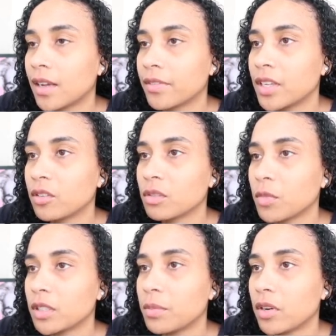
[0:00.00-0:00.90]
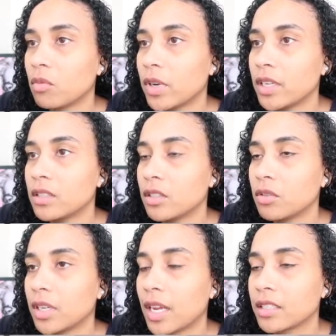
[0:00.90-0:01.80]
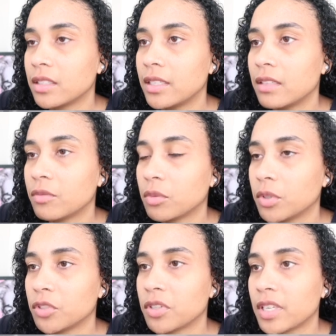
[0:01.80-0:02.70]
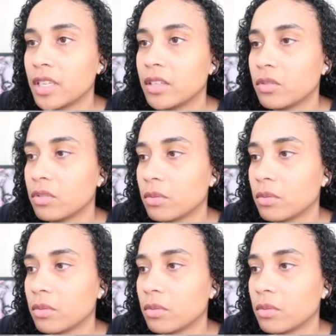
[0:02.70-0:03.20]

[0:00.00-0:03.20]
I think there's much better ways that you can actually influence your kid to do